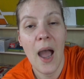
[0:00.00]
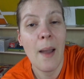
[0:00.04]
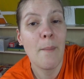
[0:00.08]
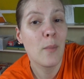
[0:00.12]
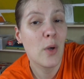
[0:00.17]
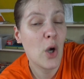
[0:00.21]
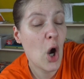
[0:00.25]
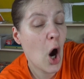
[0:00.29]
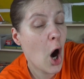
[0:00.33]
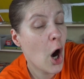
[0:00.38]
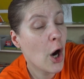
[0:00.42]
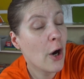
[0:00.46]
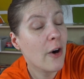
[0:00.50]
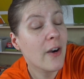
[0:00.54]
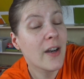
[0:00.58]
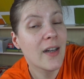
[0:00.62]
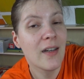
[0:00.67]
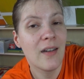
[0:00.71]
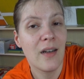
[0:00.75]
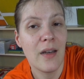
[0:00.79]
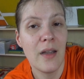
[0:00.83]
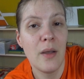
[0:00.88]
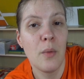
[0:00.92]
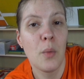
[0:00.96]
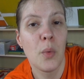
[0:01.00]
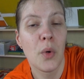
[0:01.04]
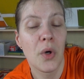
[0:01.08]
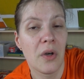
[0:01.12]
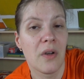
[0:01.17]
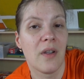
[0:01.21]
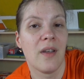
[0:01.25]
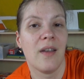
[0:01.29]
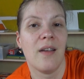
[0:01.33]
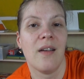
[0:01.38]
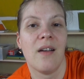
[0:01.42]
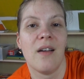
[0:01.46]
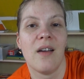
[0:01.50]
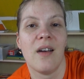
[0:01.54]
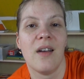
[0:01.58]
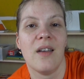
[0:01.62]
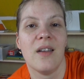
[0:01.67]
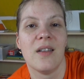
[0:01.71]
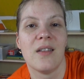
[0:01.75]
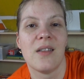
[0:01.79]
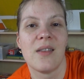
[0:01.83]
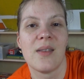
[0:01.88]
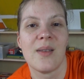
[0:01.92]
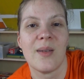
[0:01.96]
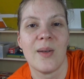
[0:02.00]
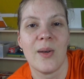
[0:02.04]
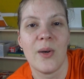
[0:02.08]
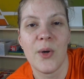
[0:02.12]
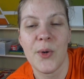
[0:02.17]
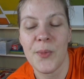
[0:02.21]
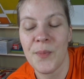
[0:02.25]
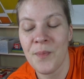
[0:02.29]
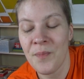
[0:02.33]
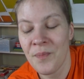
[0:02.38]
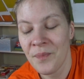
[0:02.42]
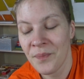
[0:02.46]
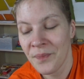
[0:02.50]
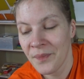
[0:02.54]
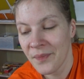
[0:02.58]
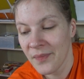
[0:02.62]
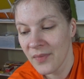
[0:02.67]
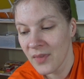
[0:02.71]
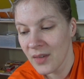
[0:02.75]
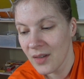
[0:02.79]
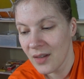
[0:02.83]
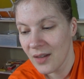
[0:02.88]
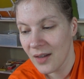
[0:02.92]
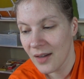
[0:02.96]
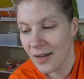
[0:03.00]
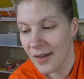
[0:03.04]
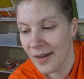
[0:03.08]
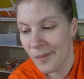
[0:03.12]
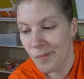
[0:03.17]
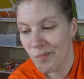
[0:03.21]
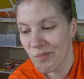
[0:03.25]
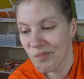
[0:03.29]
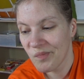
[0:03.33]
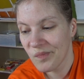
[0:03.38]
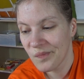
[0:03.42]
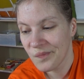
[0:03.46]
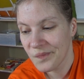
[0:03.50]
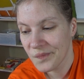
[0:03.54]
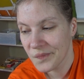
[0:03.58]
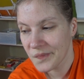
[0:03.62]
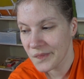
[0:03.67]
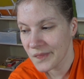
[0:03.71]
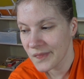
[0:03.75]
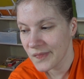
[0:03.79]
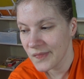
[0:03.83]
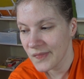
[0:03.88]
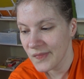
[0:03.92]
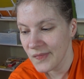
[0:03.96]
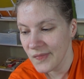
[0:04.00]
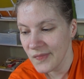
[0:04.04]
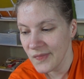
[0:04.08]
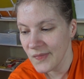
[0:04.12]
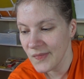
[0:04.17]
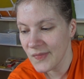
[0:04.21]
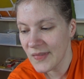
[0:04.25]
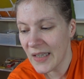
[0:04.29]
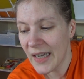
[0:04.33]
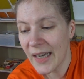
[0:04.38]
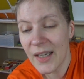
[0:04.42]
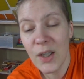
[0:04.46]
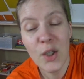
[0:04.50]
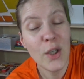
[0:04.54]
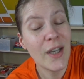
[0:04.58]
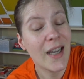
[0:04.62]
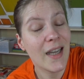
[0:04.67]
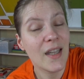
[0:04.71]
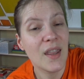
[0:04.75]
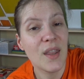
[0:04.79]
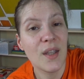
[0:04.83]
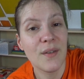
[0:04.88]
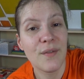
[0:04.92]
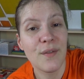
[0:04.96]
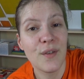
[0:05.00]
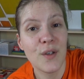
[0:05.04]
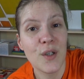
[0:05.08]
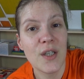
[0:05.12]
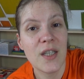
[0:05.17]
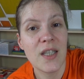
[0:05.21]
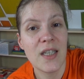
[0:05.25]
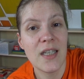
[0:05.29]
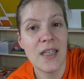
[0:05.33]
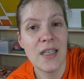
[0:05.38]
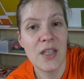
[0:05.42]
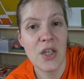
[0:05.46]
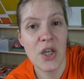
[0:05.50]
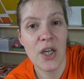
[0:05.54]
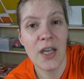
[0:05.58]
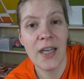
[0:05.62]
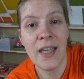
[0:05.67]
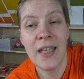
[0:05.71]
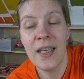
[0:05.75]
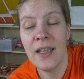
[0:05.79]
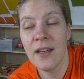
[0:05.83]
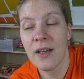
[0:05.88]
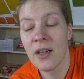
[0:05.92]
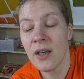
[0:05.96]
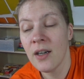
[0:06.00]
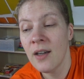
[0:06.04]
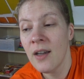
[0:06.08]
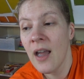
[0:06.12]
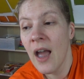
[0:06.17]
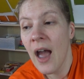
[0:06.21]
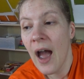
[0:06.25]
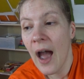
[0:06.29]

I'm currently working on it, so um, yeah, you get the first teaser here.